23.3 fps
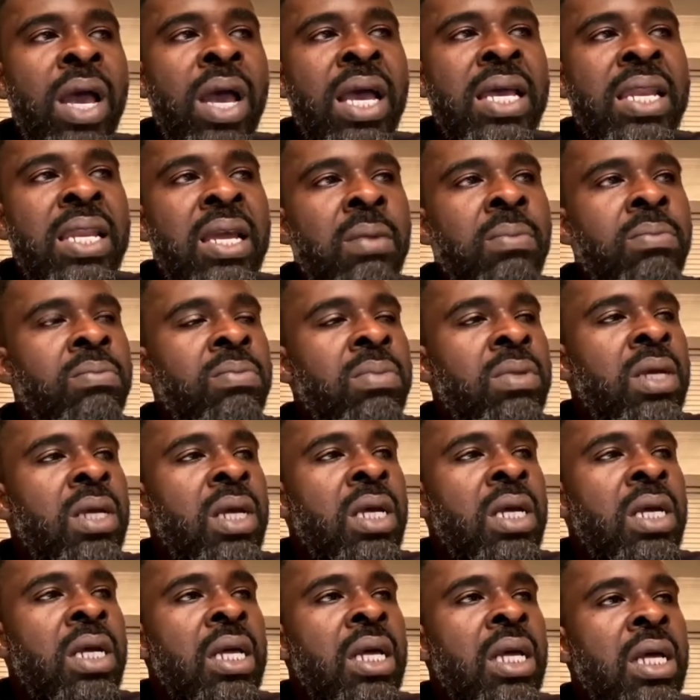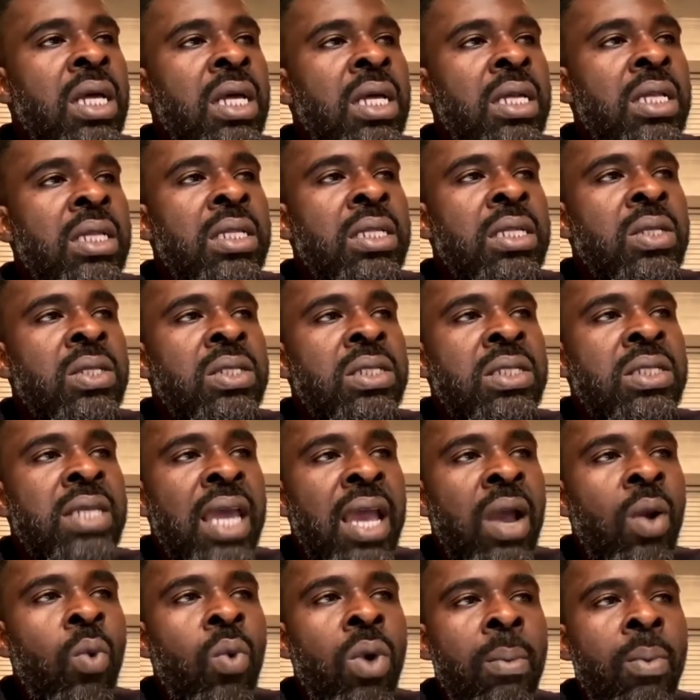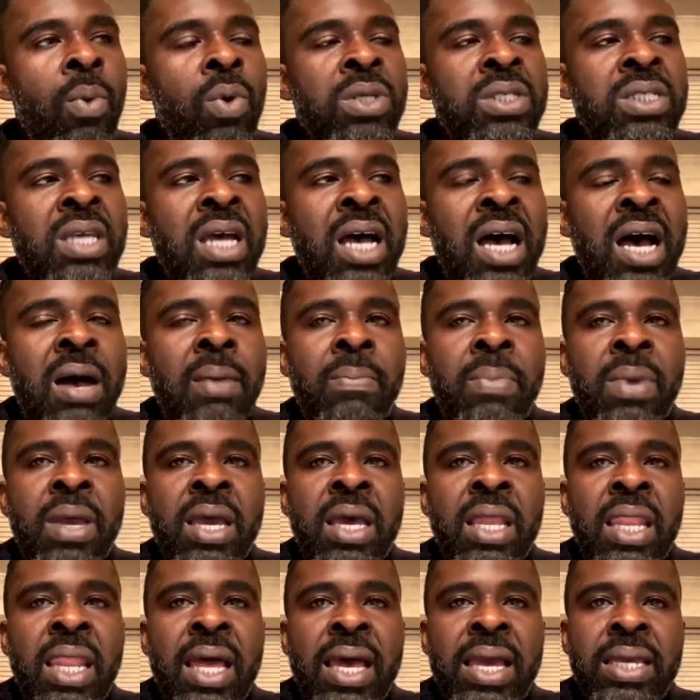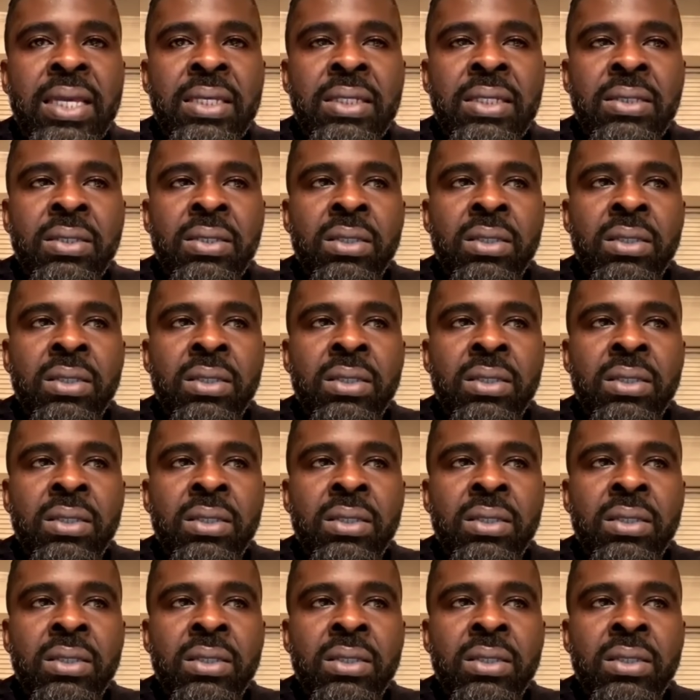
end up saying one more time, man. Like,